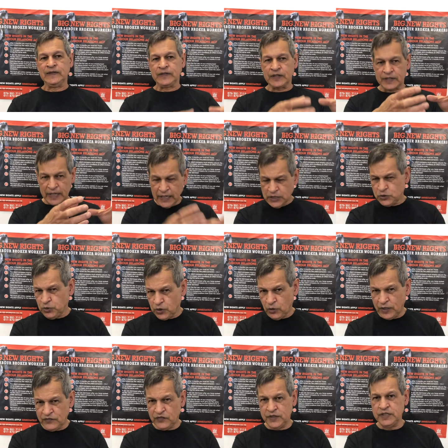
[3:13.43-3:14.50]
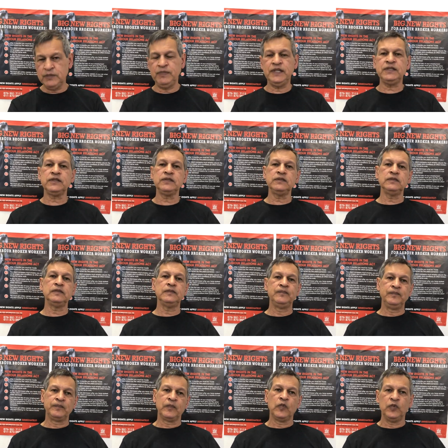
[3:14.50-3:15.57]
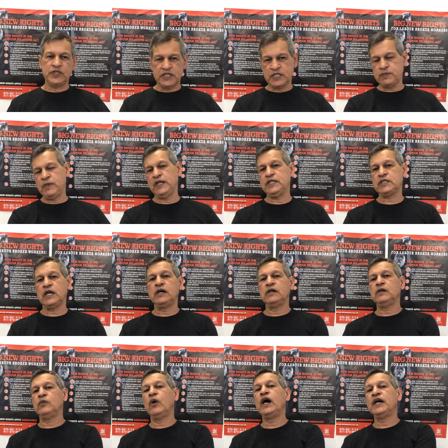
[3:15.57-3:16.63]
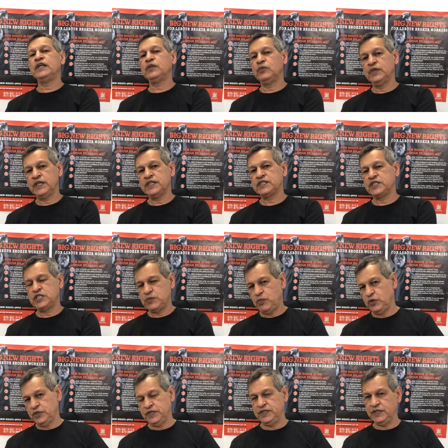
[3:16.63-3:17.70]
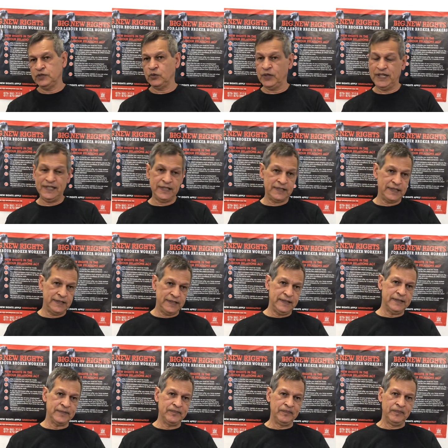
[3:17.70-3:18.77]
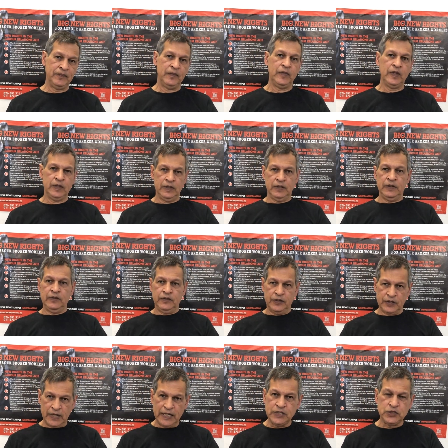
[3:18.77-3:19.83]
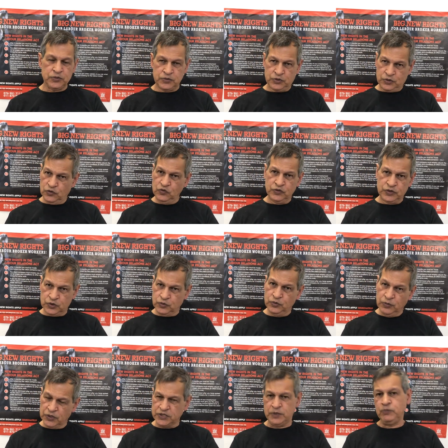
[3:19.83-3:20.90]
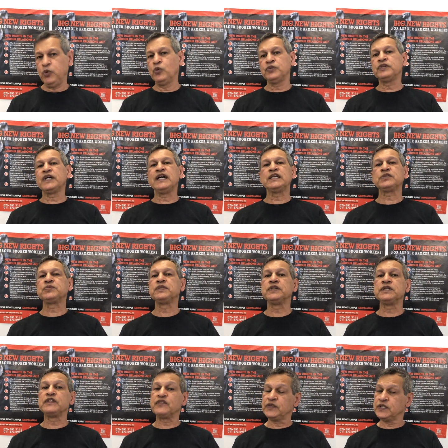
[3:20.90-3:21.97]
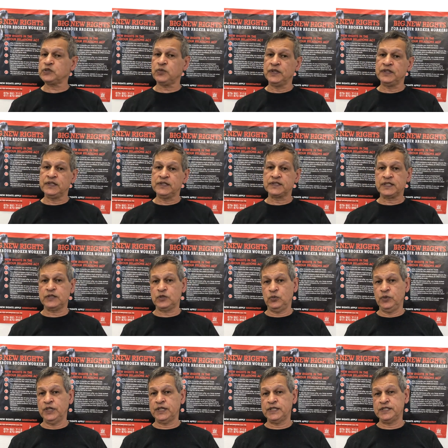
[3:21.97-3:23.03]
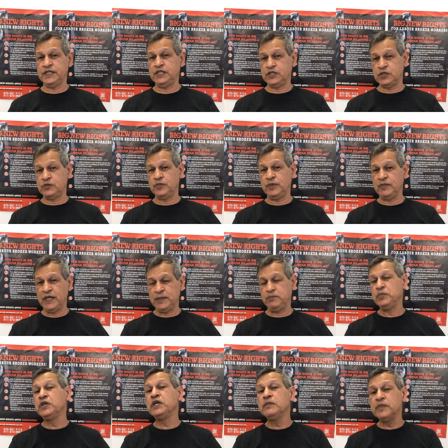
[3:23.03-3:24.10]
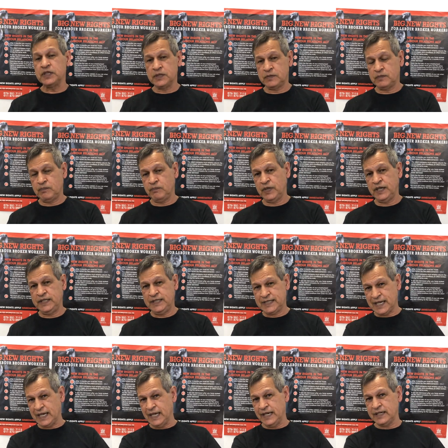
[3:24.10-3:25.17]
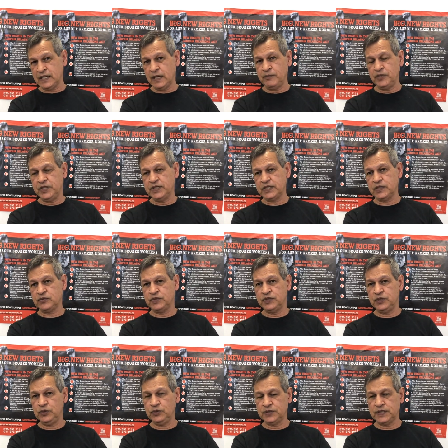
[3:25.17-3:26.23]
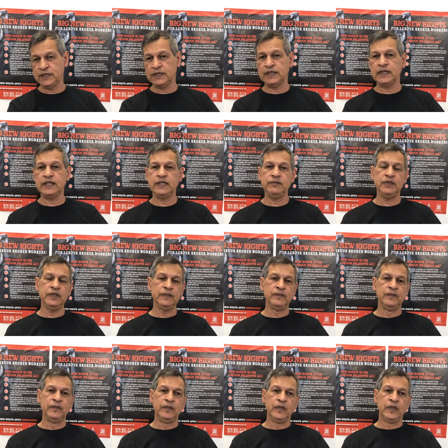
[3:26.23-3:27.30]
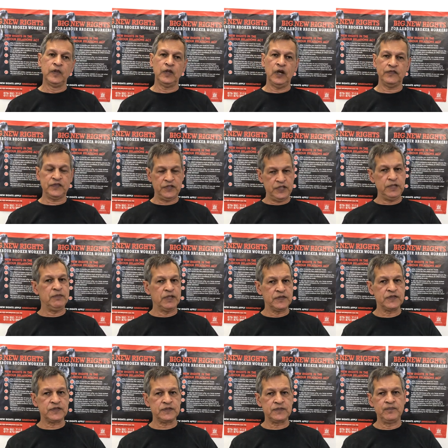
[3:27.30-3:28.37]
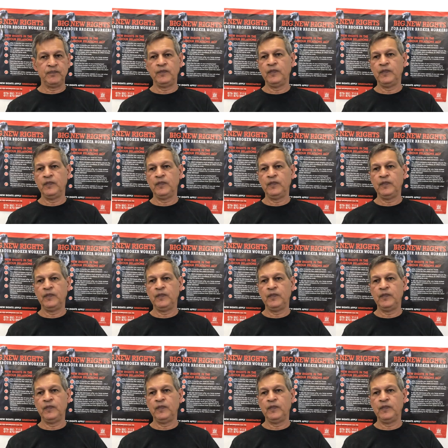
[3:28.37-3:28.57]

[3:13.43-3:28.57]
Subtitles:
The rights were quite fundamental, which explains why the workers responded in the way that they did. The rights, two most important rights were, the first one is that the workers need to be made permanent by these client companies that were using their labor after 3 months.